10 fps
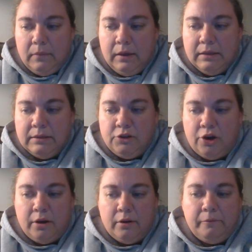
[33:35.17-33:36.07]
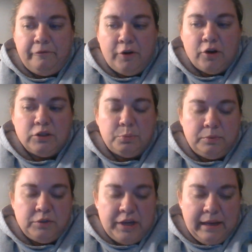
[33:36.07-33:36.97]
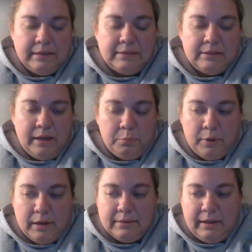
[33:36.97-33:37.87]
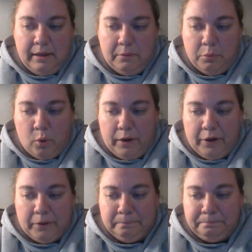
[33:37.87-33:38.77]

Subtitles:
is your first chance to impress the employer.